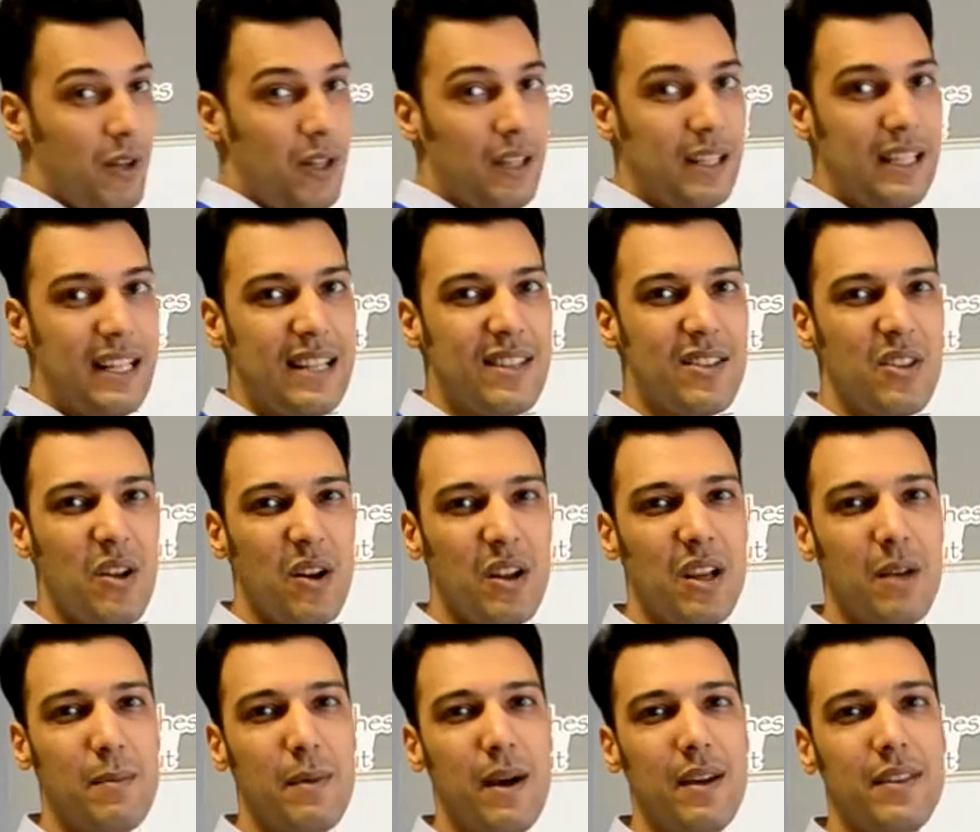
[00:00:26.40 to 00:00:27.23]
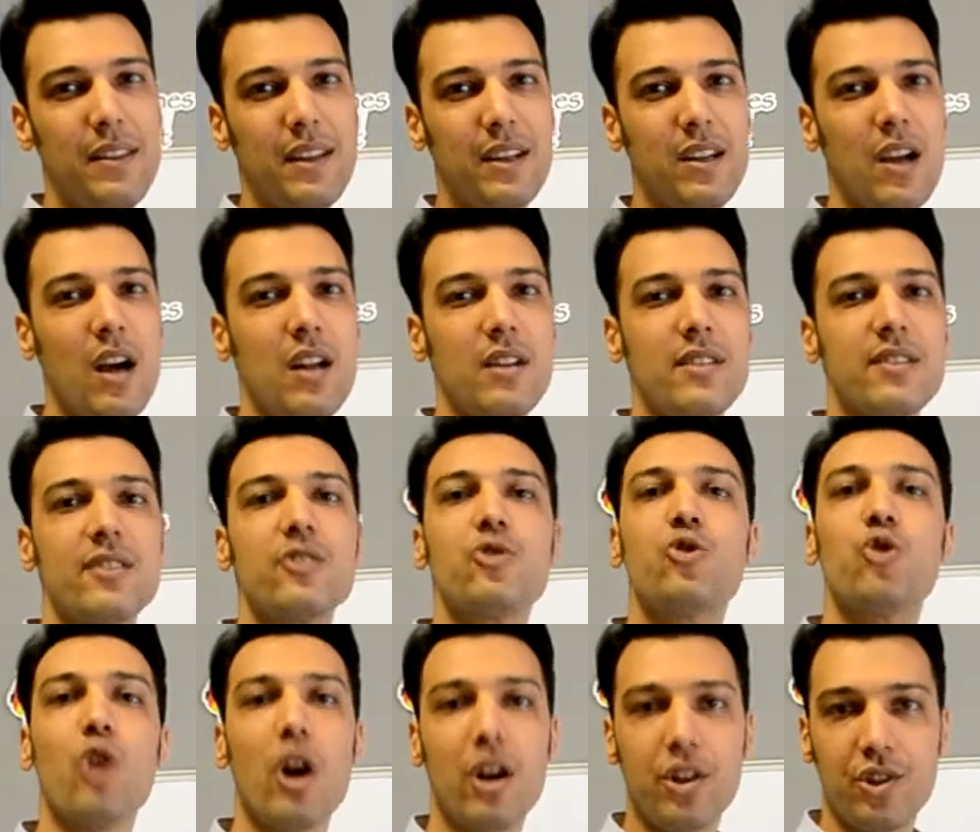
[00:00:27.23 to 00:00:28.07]
let's talk about the
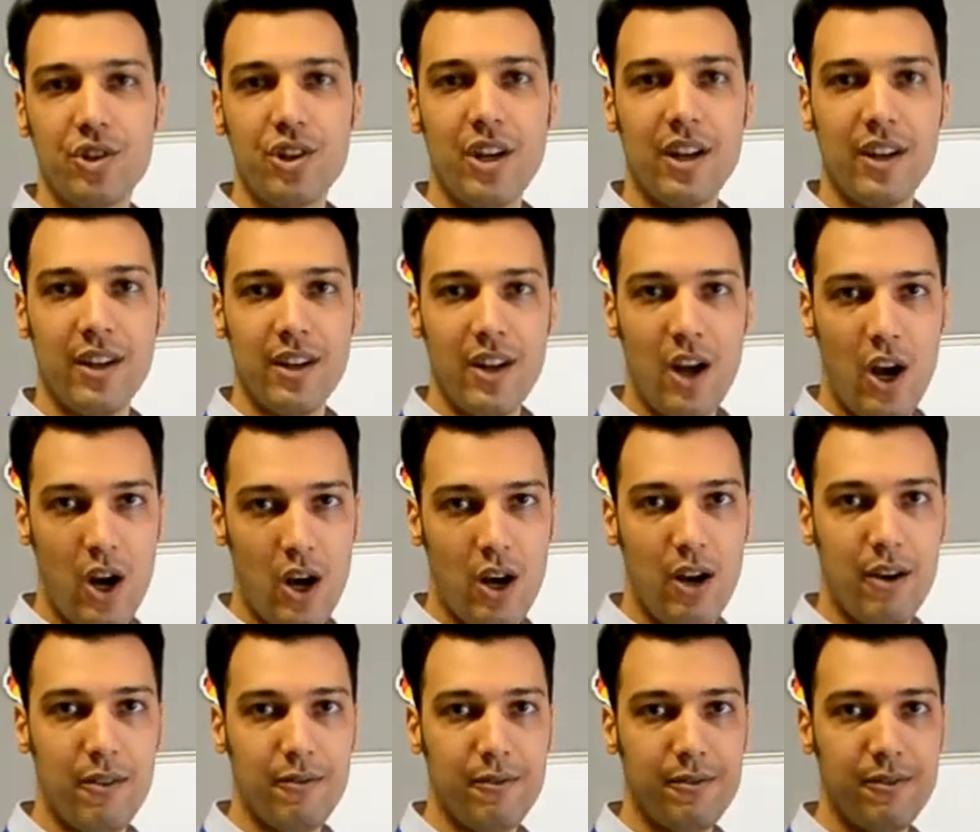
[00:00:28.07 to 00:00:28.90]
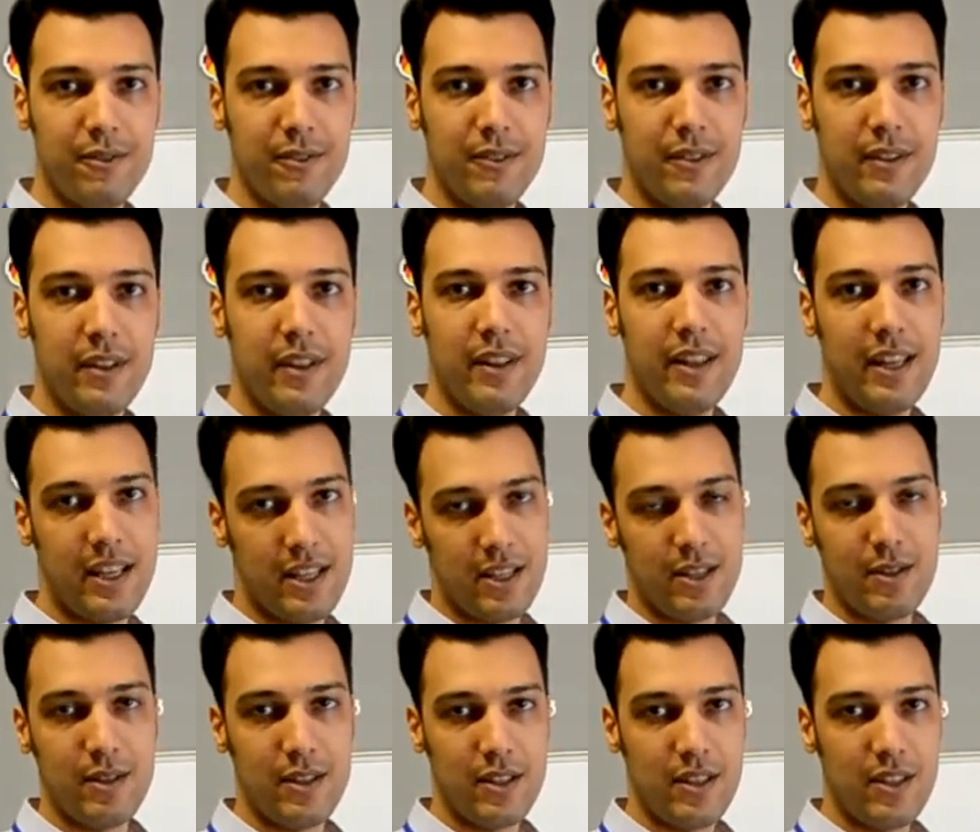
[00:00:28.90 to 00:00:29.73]
construction of
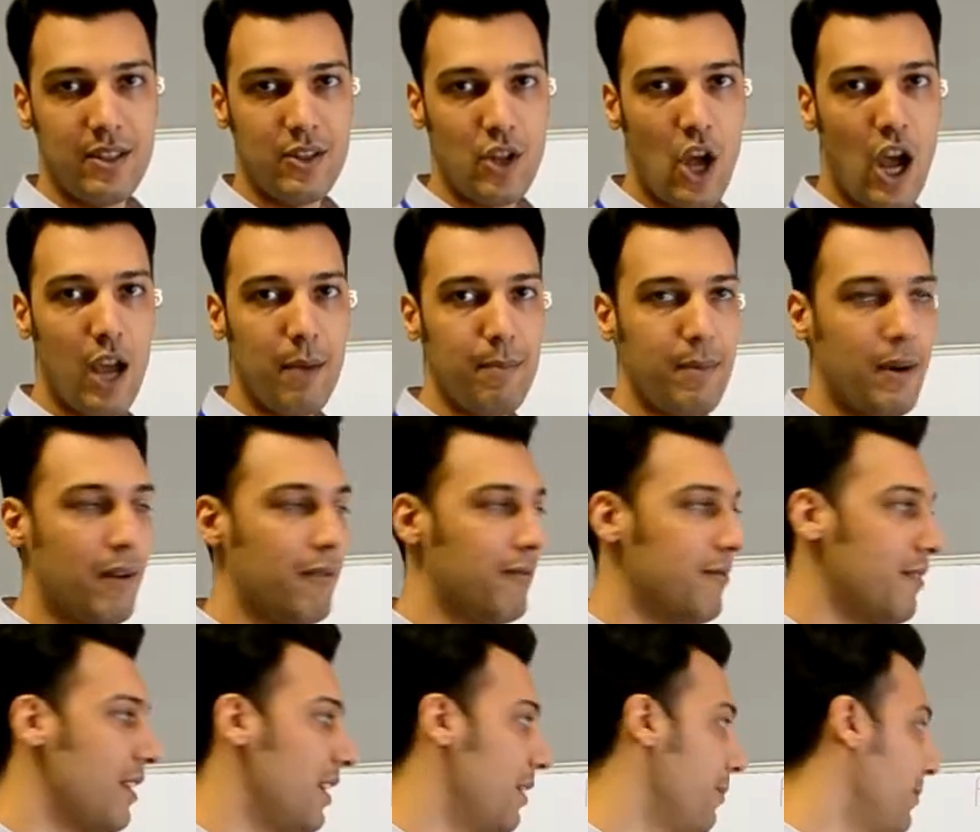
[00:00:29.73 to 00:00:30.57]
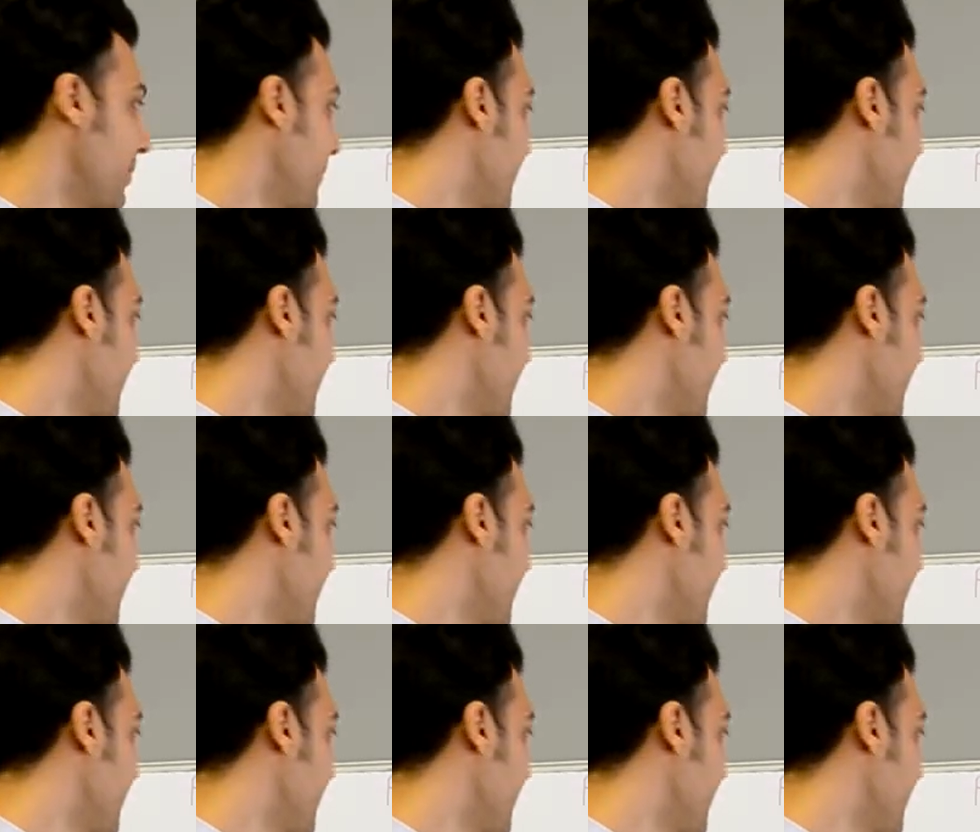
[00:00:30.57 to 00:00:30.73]
this type of verb.